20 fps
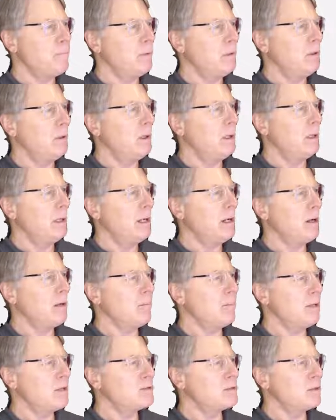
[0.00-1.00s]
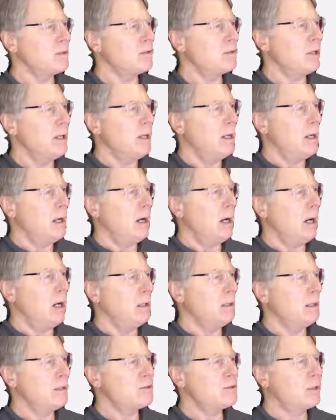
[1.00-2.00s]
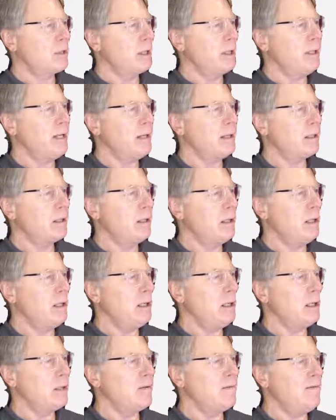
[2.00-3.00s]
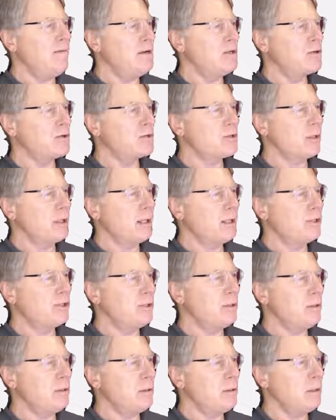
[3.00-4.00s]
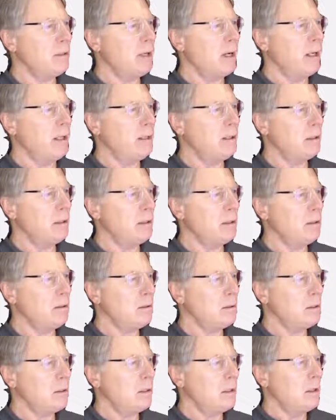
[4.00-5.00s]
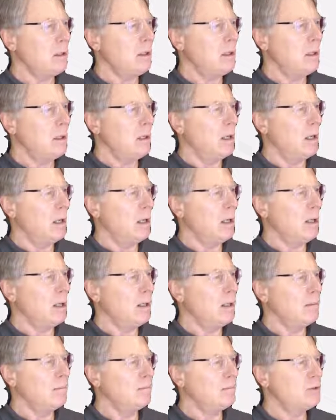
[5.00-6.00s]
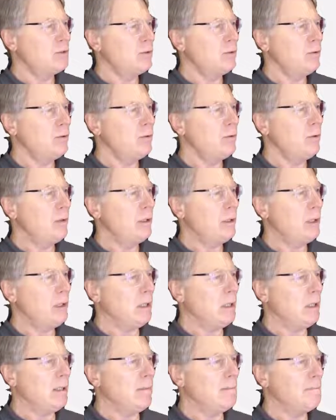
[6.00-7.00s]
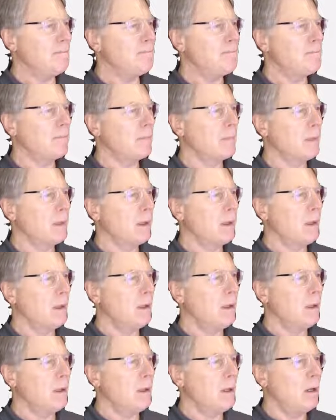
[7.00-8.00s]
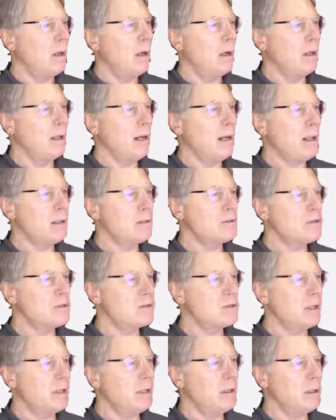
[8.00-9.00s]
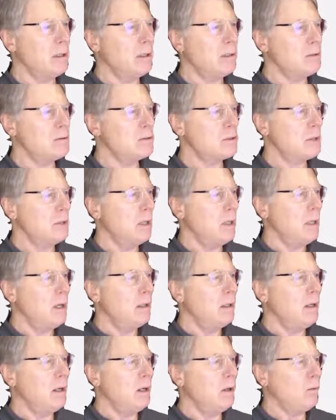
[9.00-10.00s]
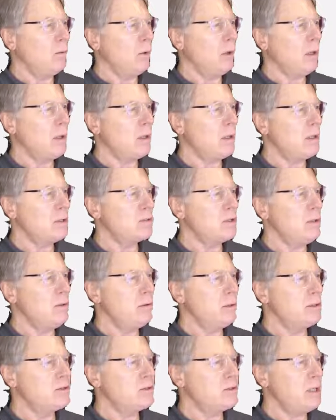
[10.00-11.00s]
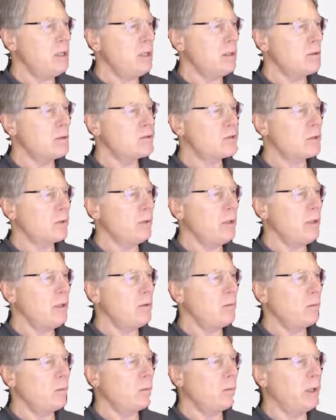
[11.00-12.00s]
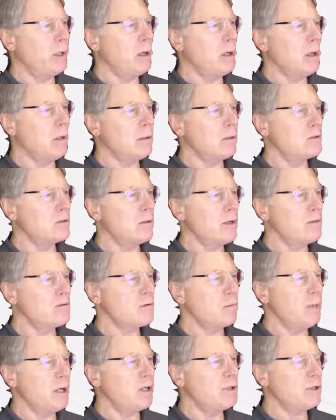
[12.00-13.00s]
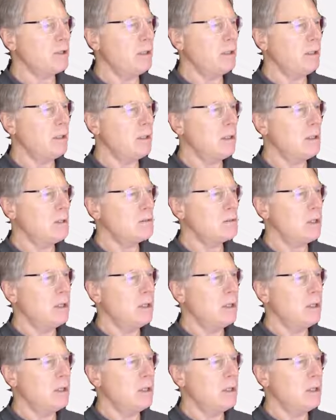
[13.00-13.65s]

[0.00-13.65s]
an error message. Let's connect the feature selection icon to the analysis icons. Now, one of the things that you can see on the screen regarding the transformation icons